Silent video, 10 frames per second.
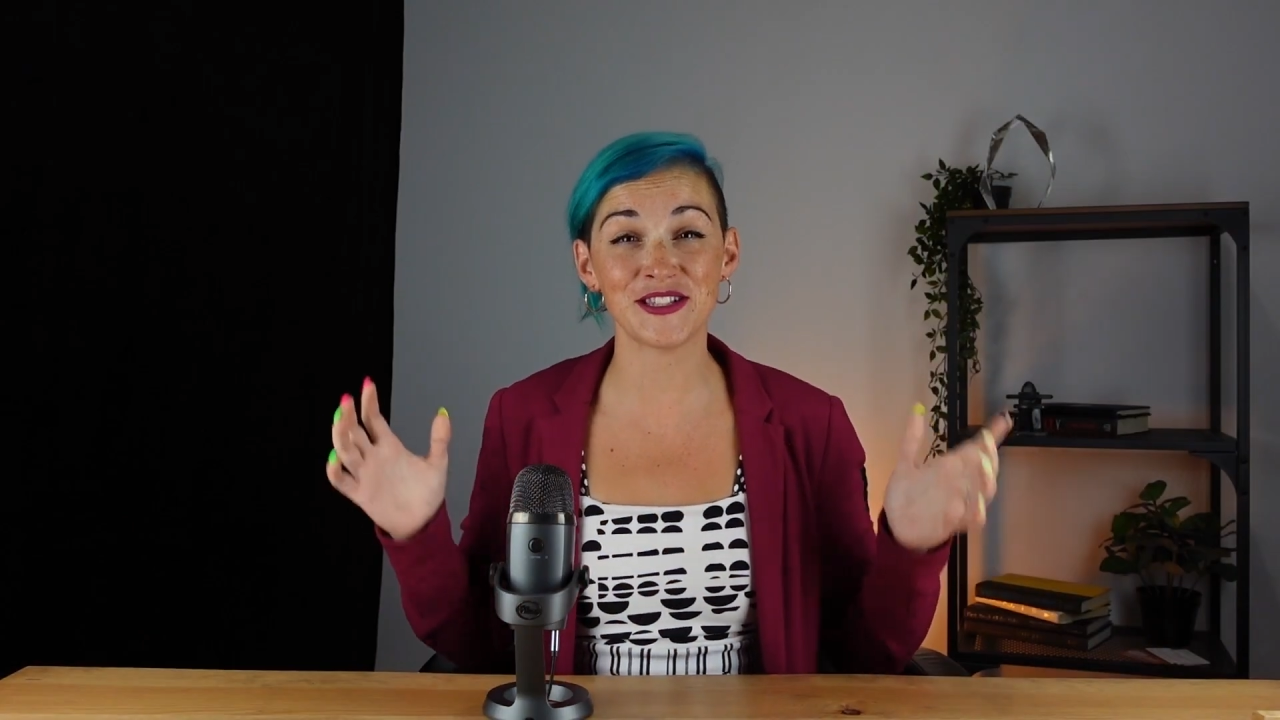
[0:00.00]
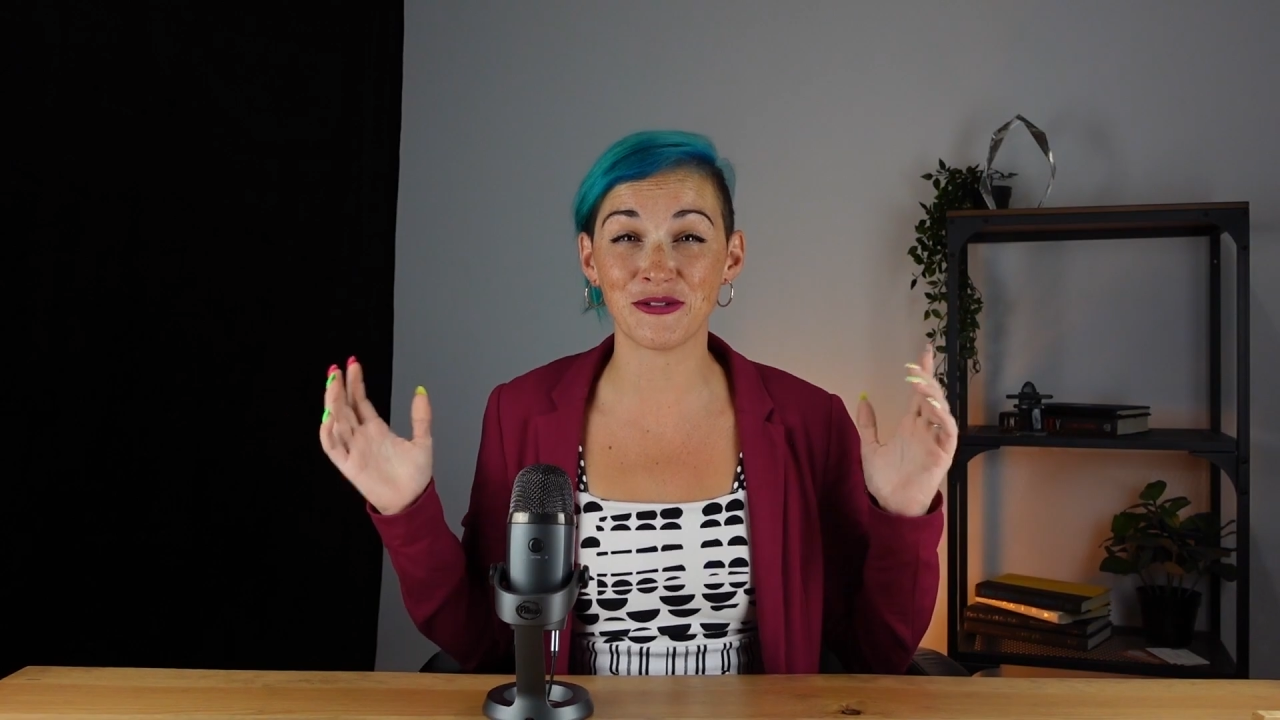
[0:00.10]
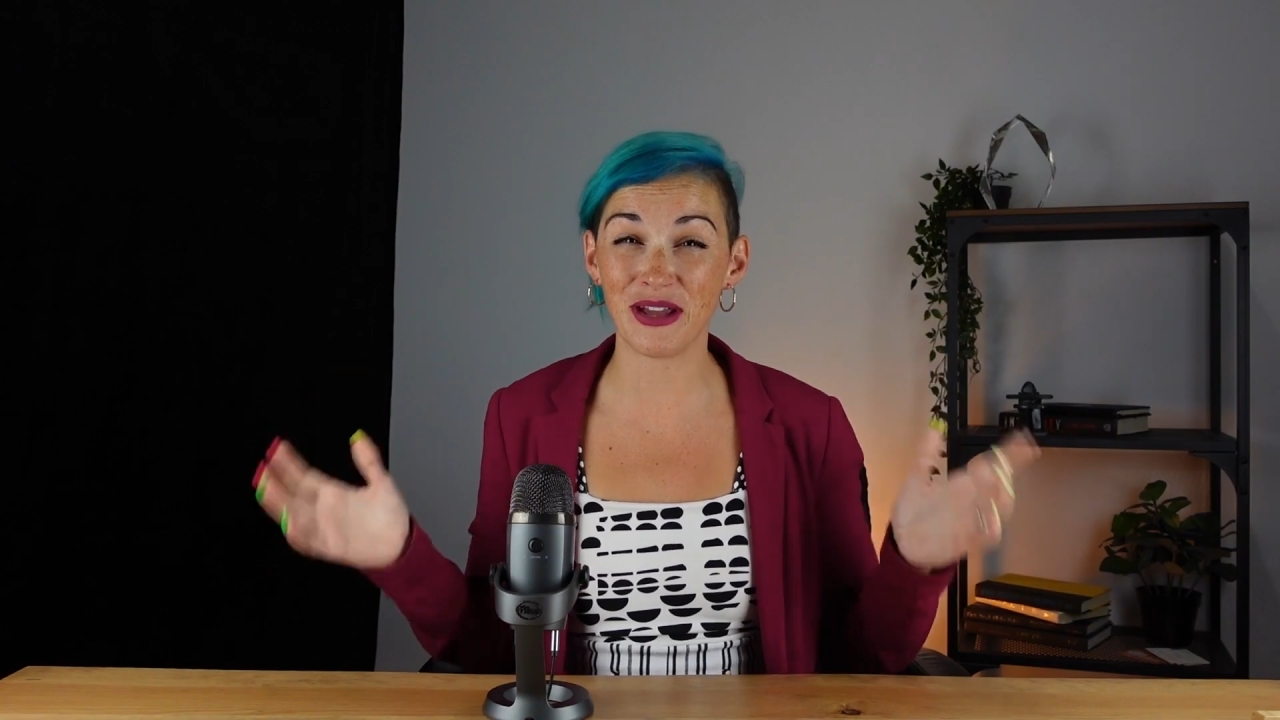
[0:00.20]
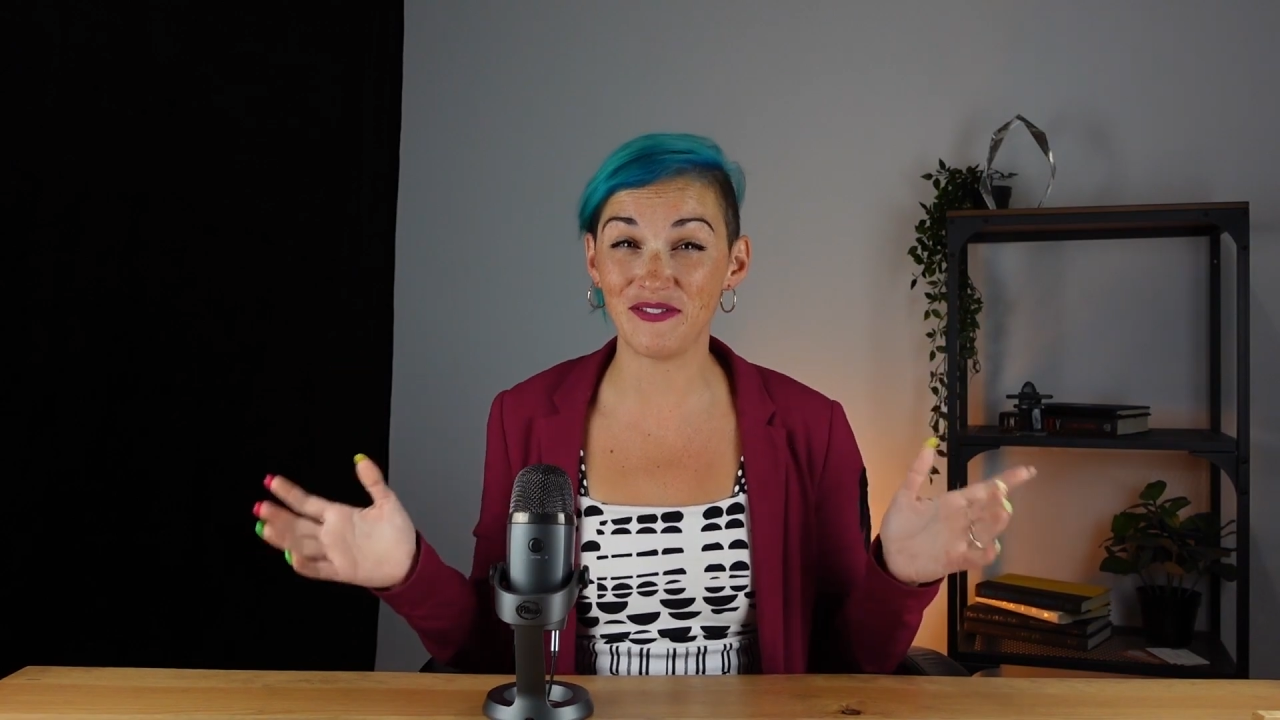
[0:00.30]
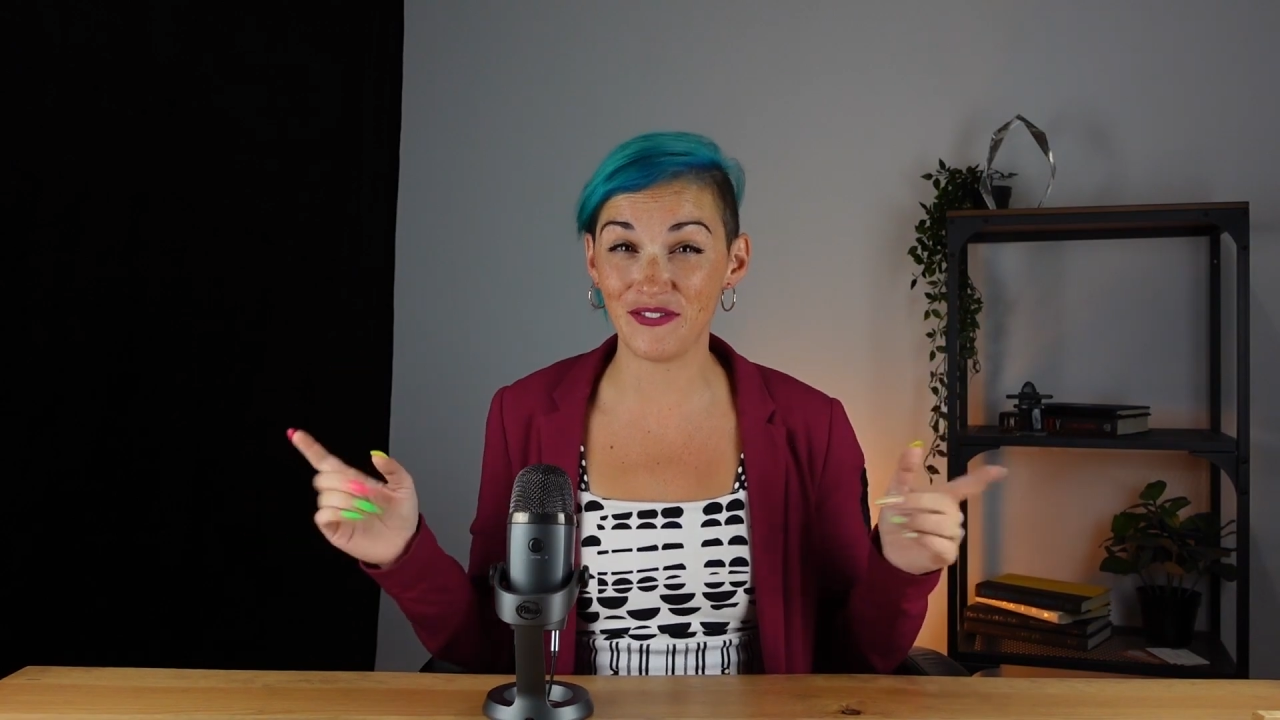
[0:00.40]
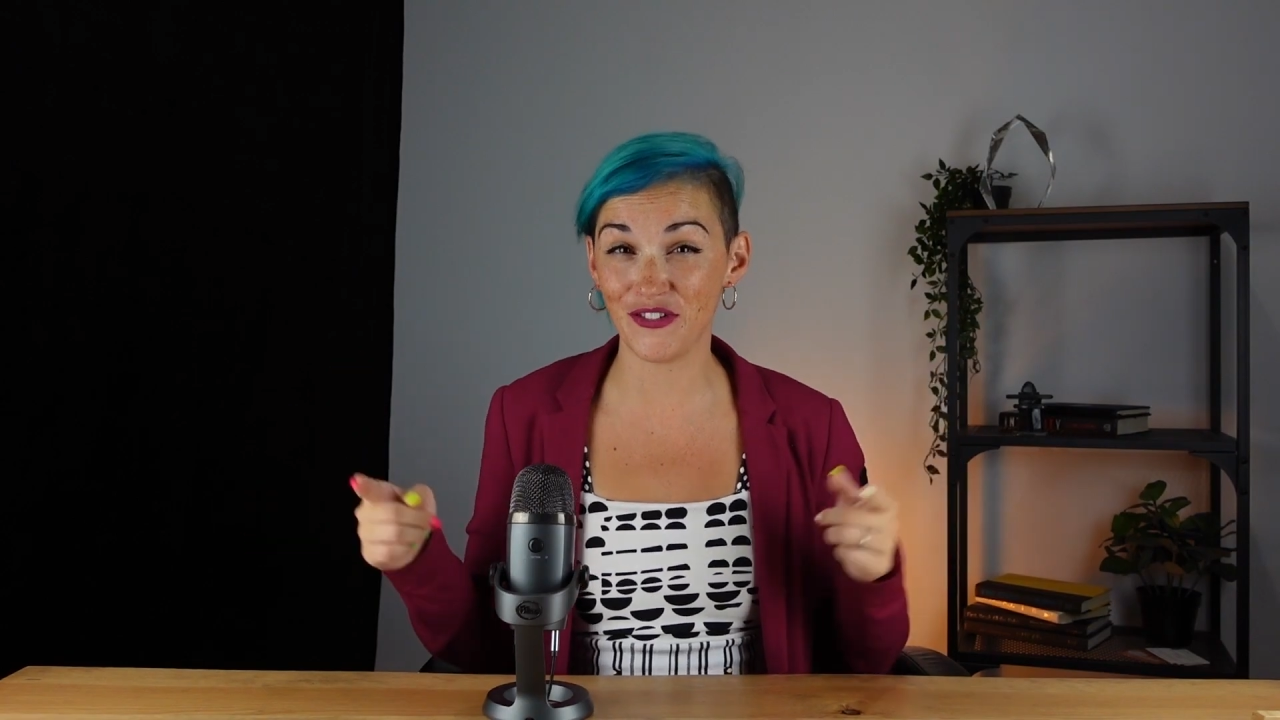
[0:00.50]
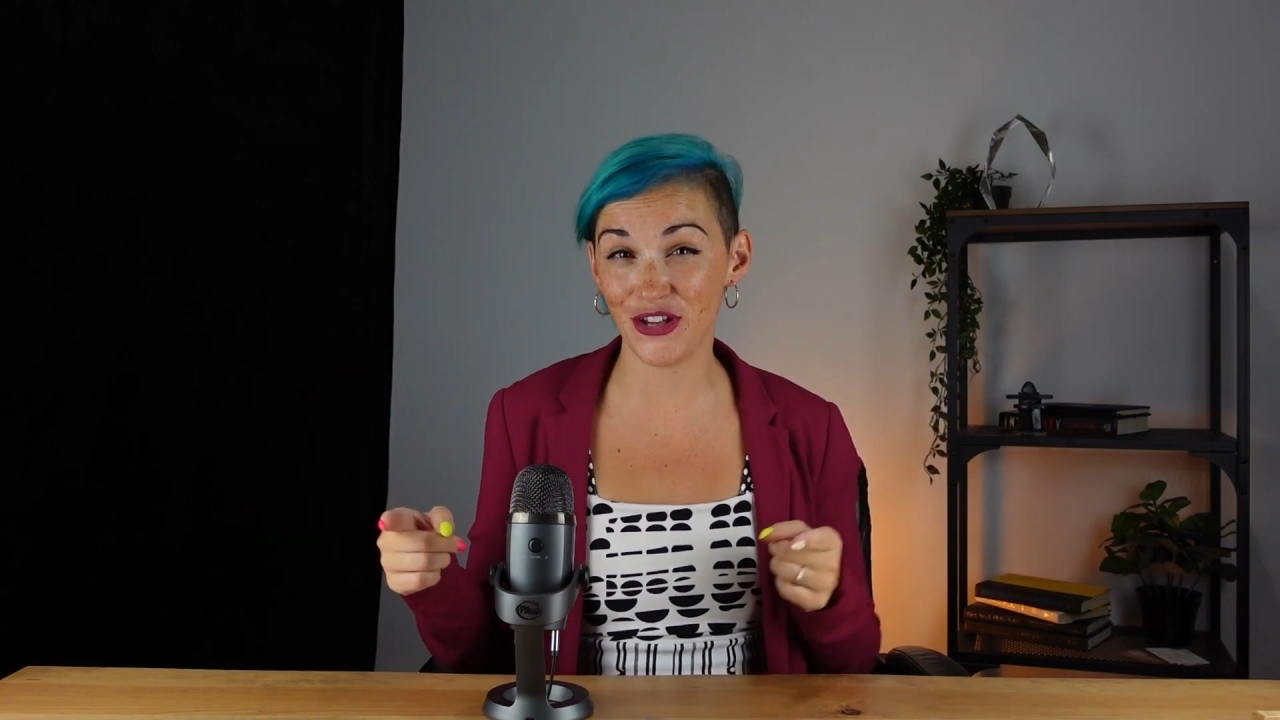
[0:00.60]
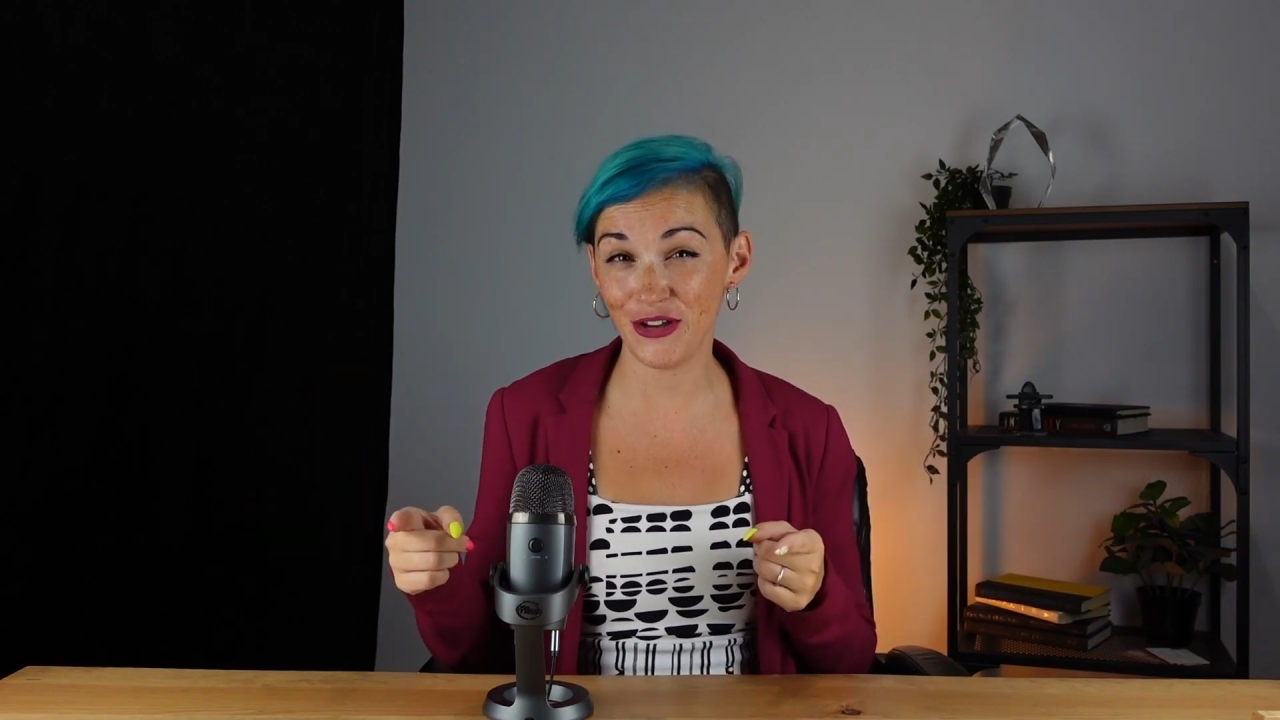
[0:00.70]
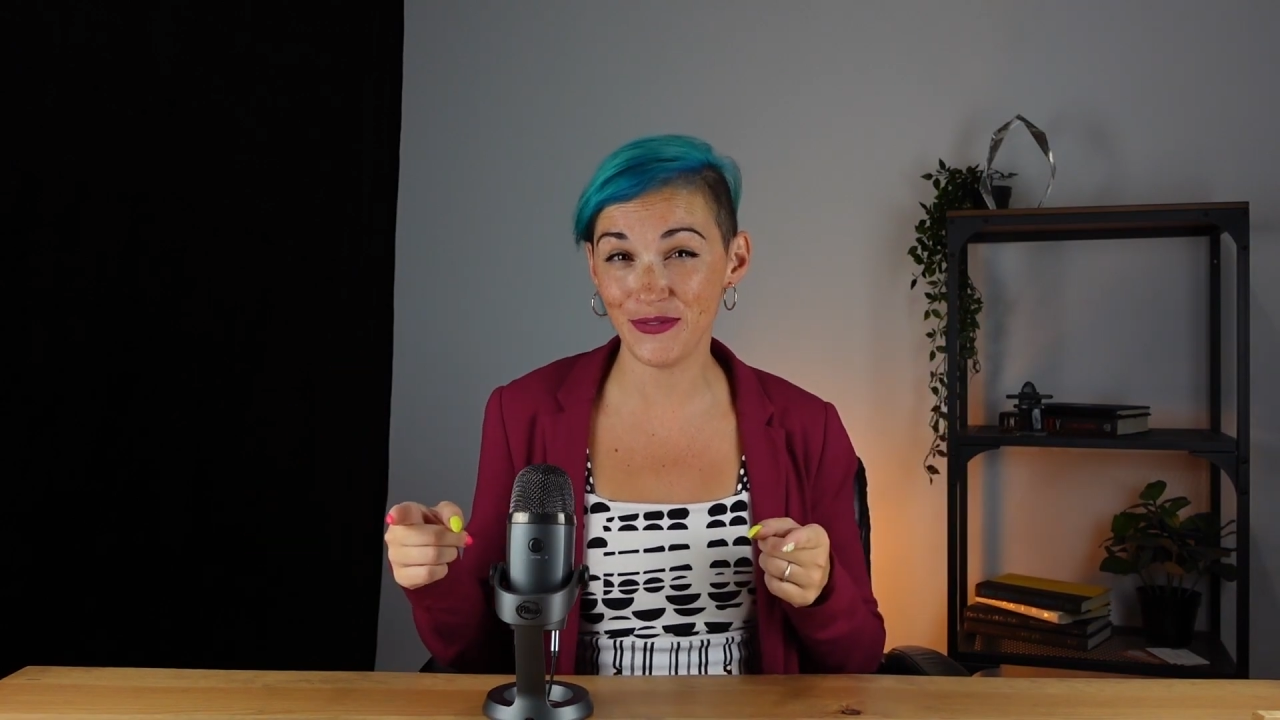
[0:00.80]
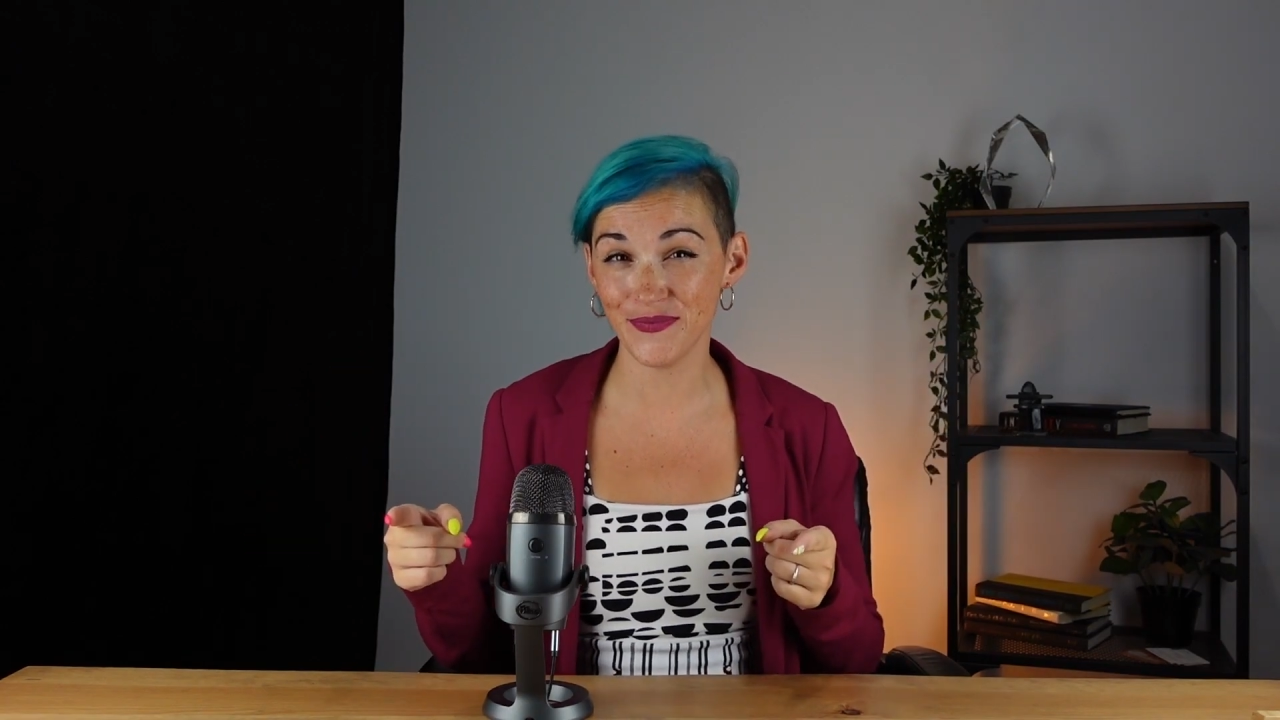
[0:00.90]
the right fit for
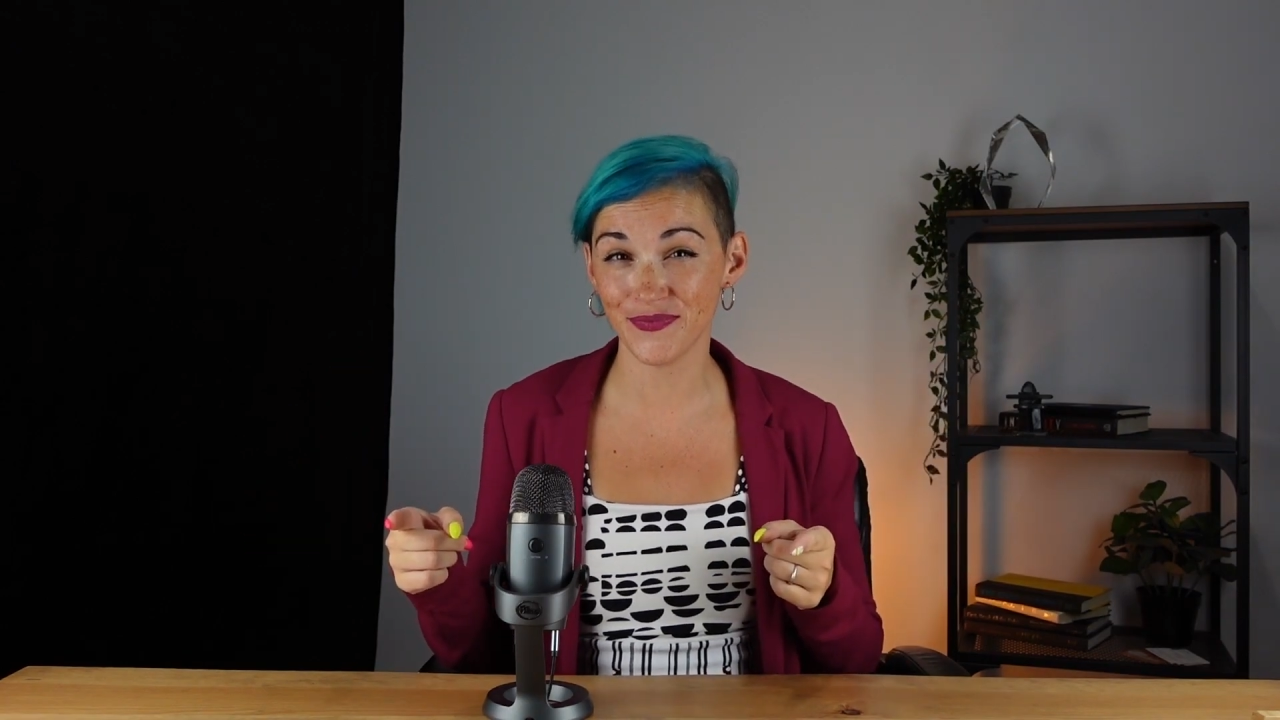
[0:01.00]
you?